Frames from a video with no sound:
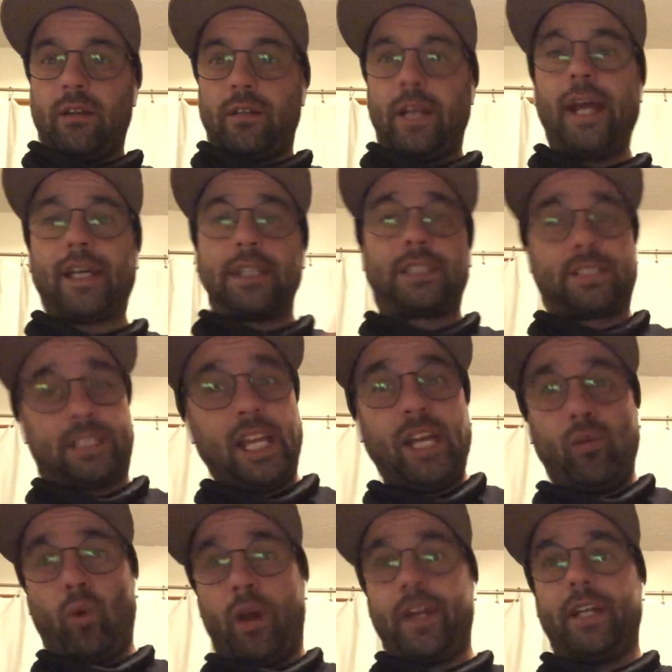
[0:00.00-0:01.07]
They could see
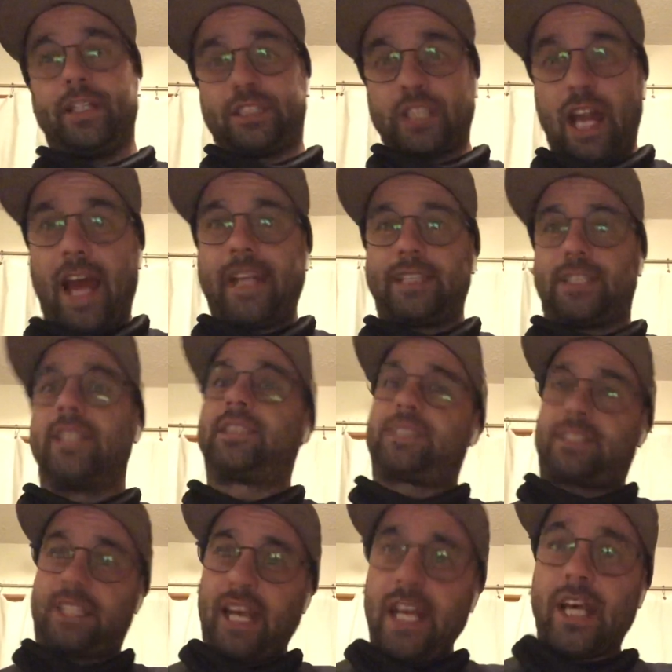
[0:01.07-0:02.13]
what it's like to
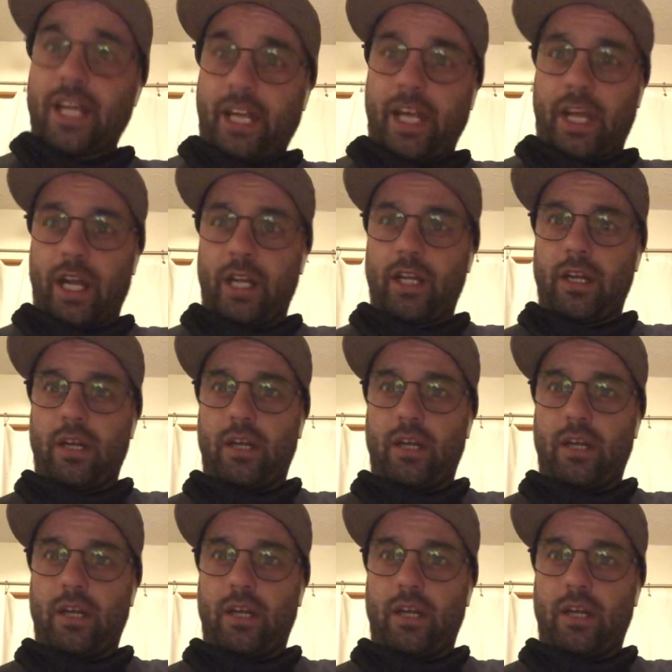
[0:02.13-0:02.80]
see again